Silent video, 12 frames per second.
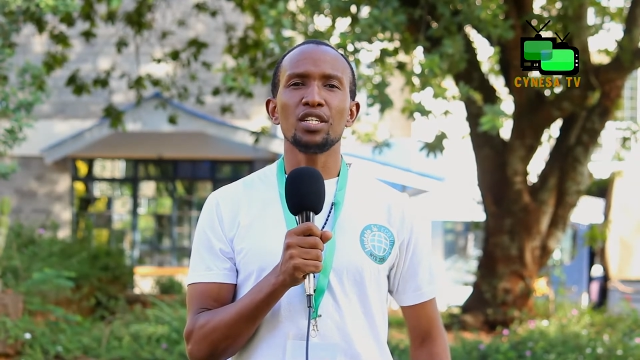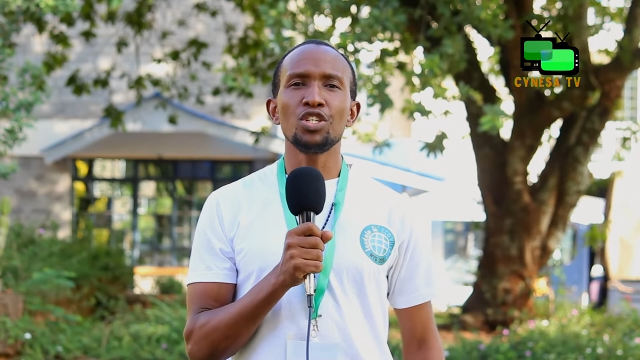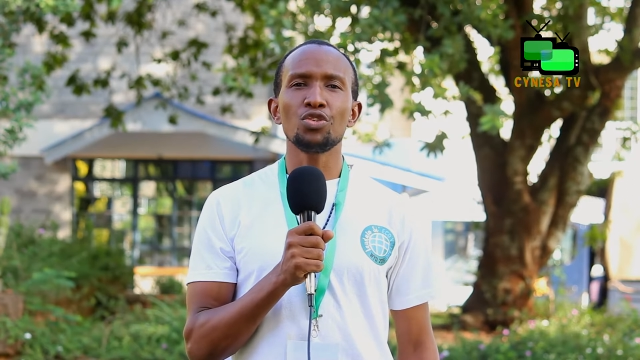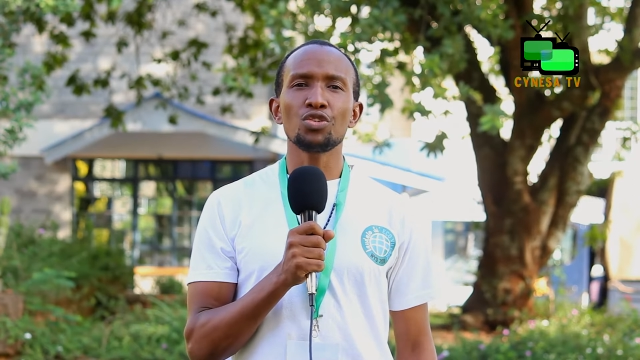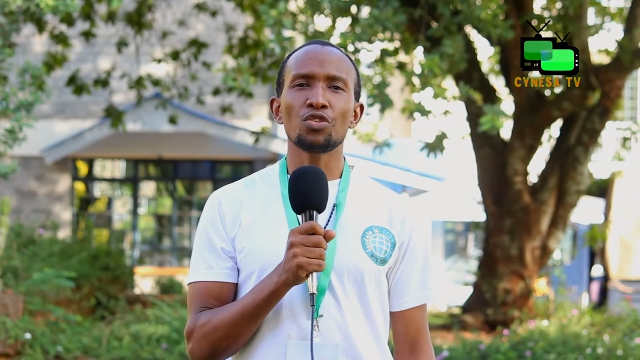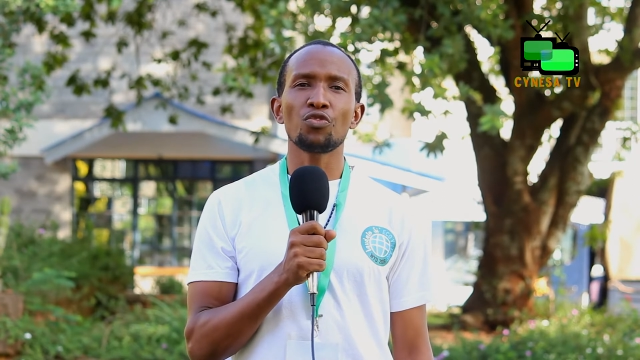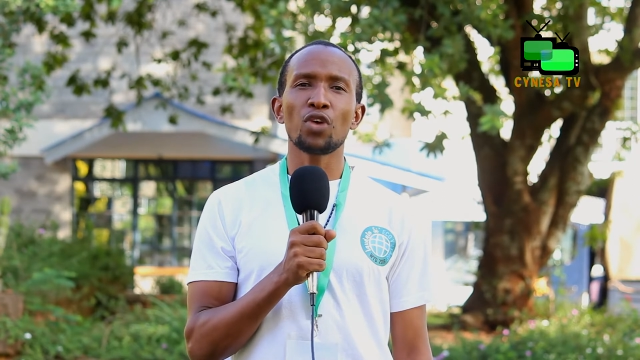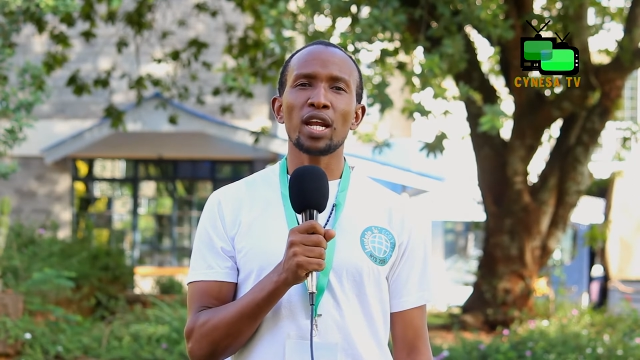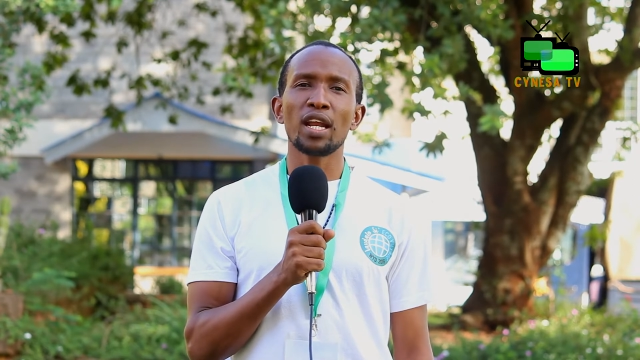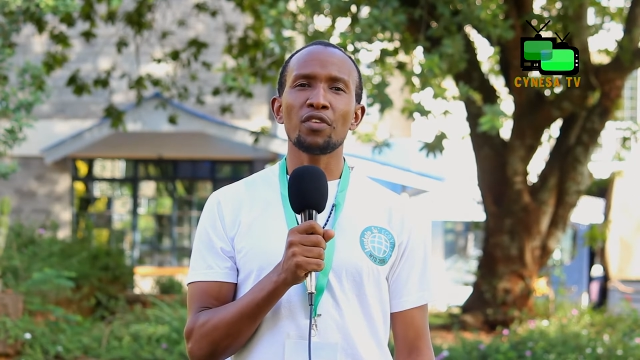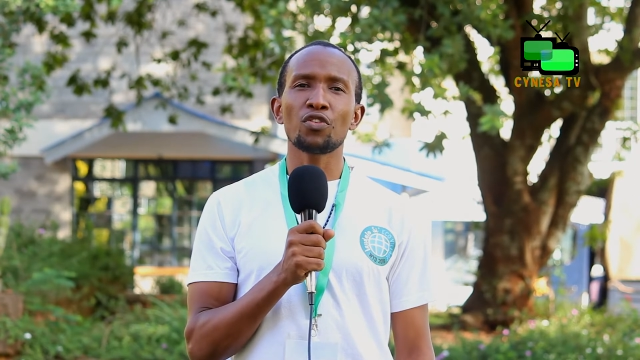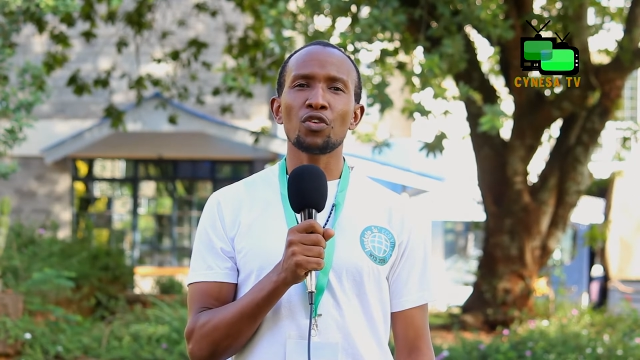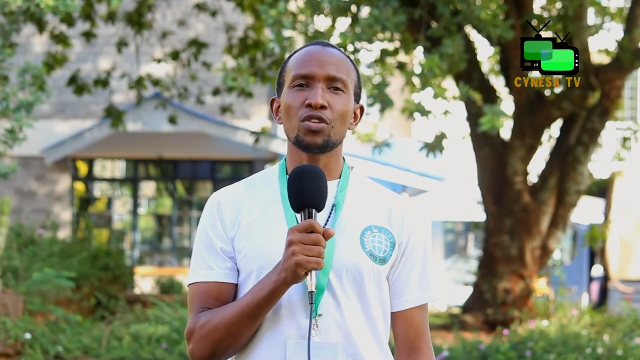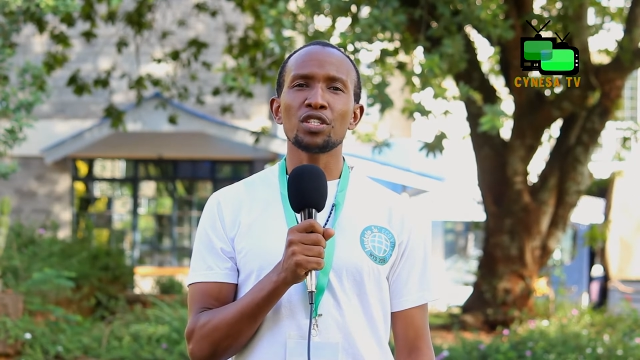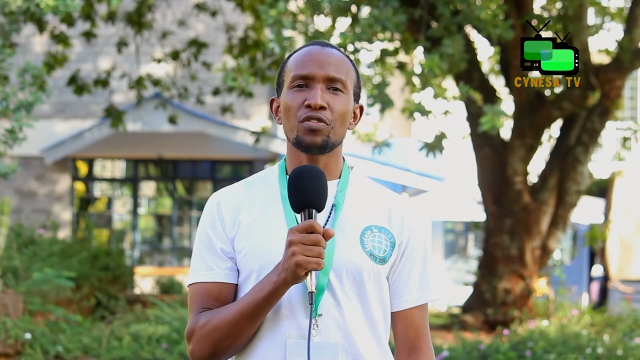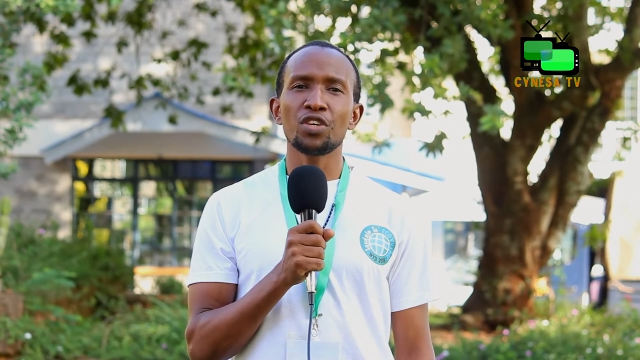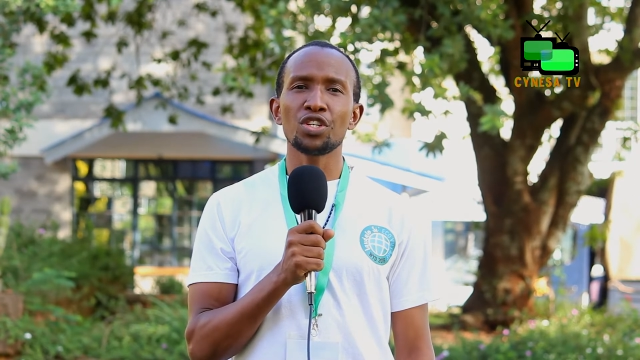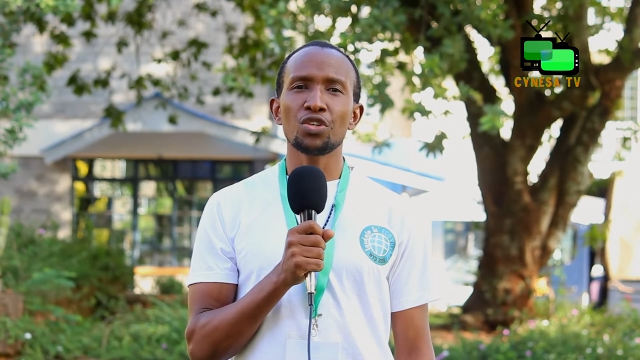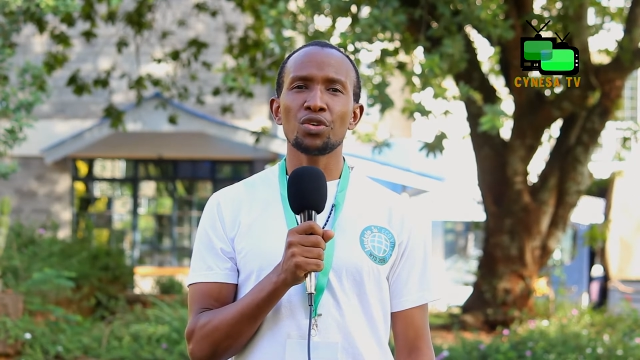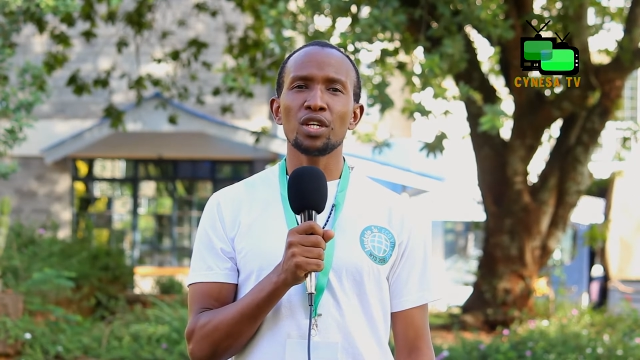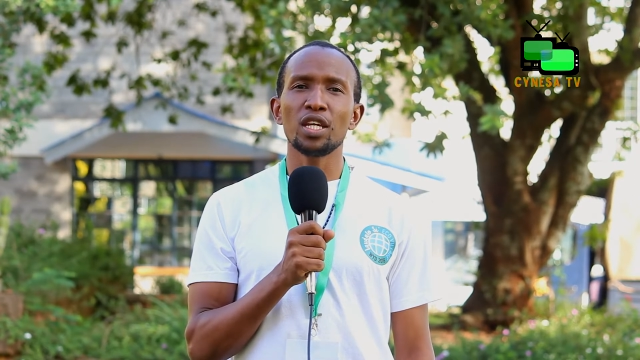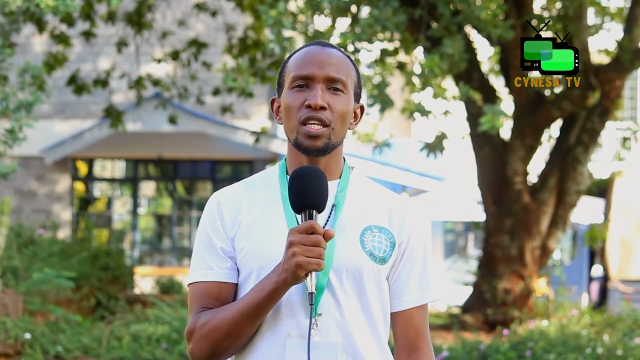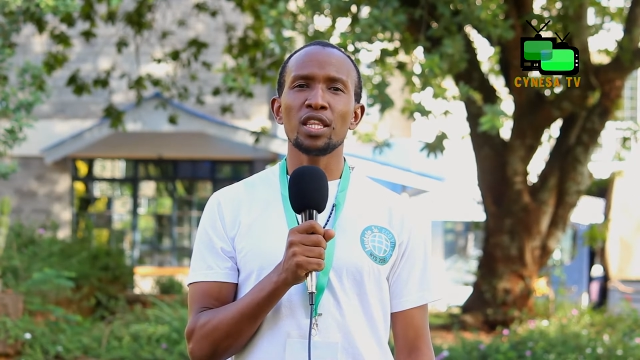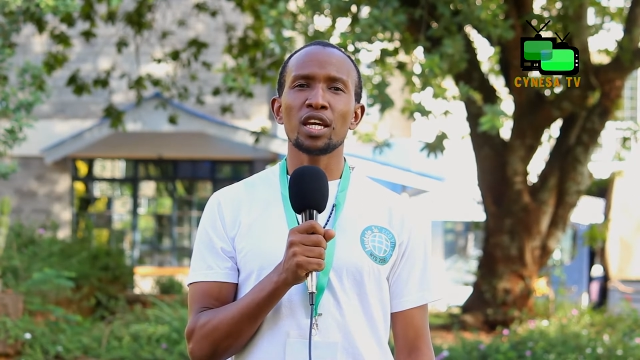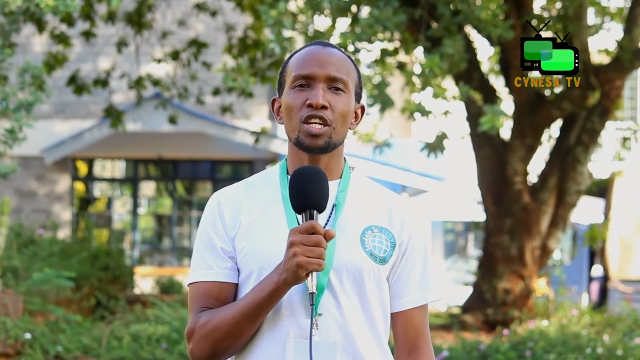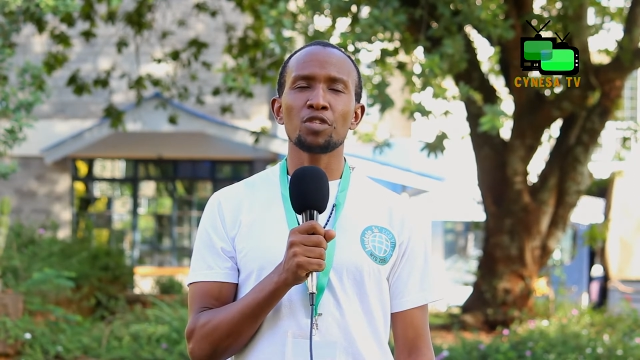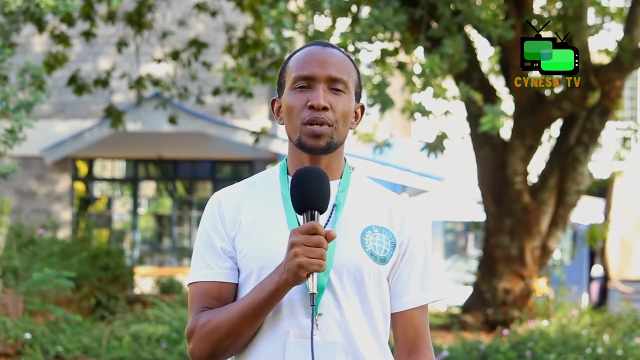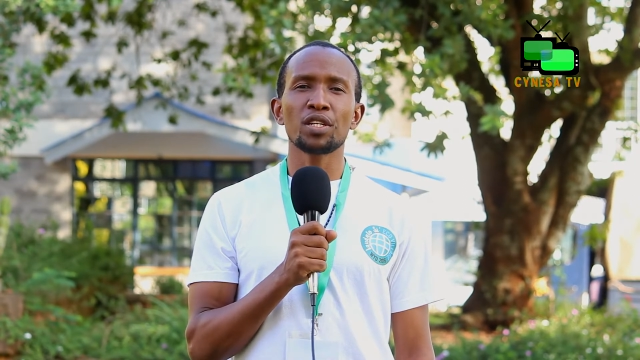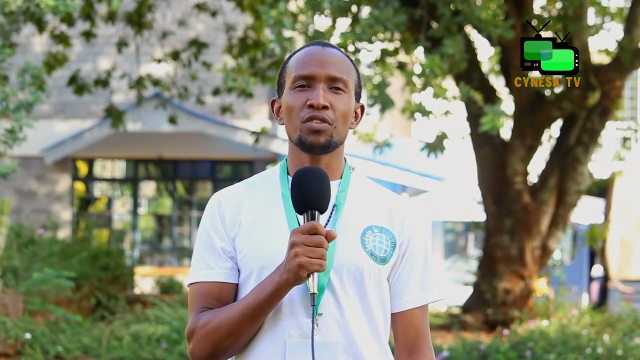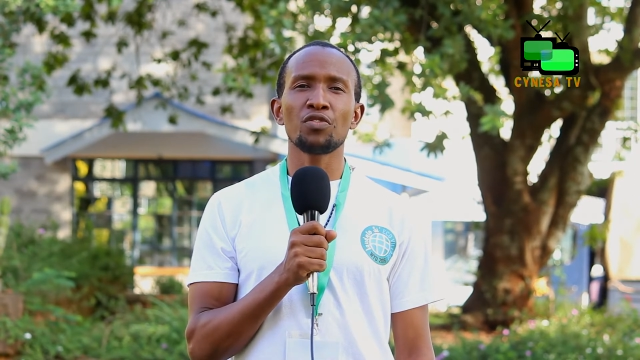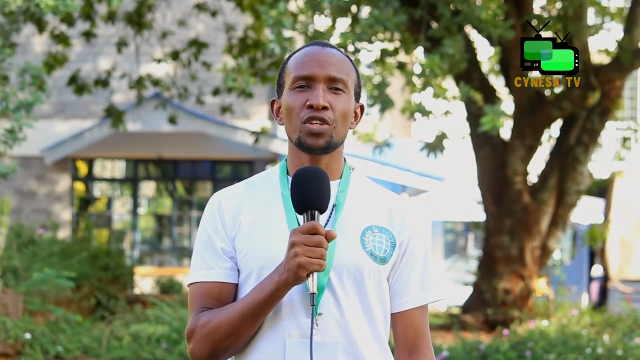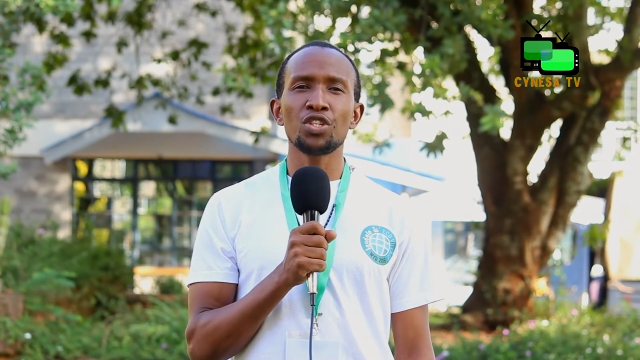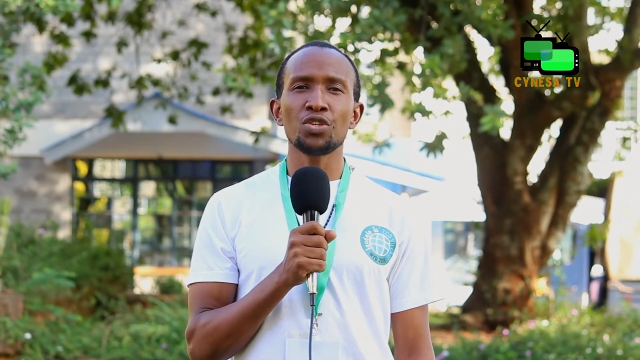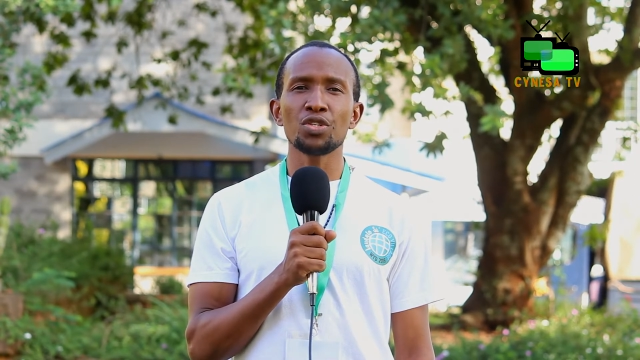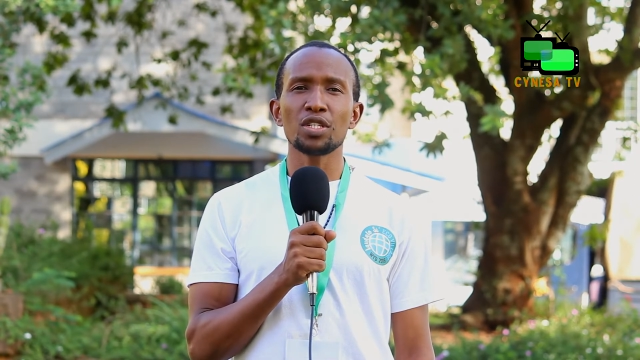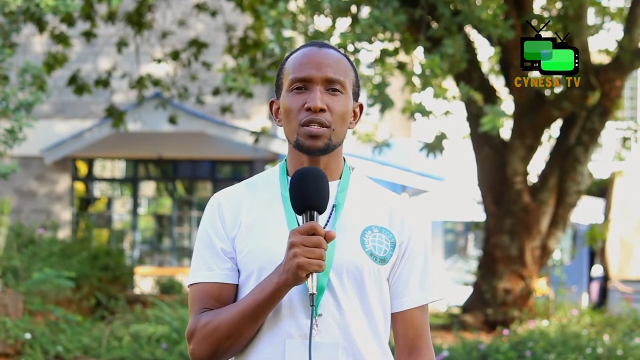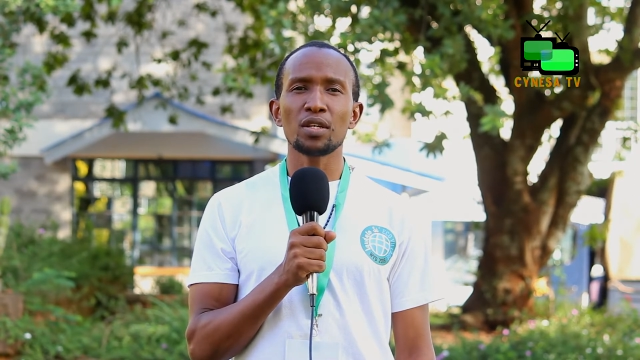issues of wildlife conservation in their respective regions.